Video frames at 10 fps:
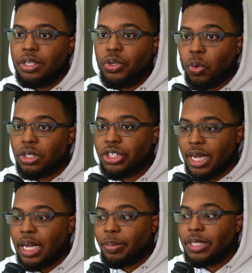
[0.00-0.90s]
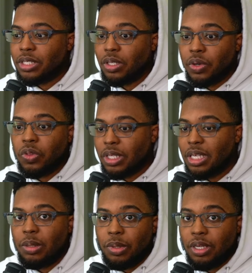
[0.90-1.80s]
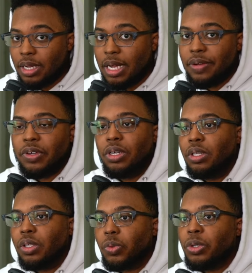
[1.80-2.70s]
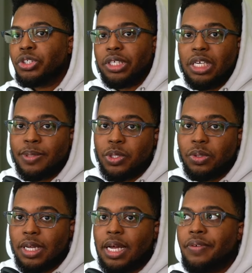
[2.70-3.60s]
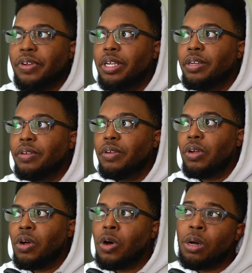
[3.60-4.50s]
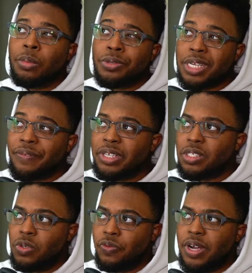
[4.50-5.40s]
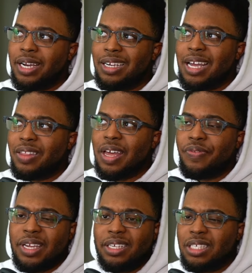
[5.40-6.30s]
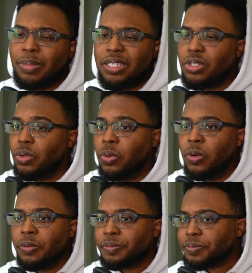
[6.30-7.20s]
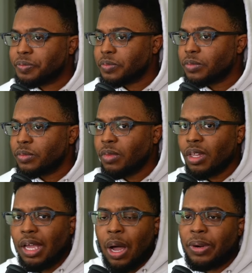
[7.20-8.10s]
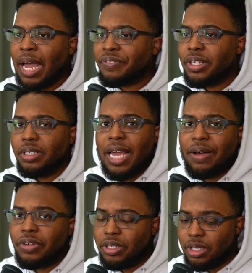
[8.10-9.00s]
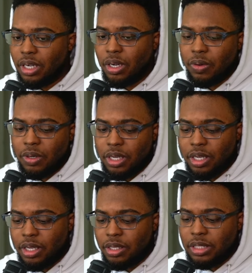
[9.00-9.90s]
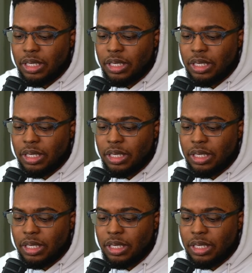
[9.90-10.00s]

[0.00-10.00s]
your job is to literally keep me alive. Luocha keeps you alive in almost every single fight. I, I, I think except like two. I would have to have a, a, a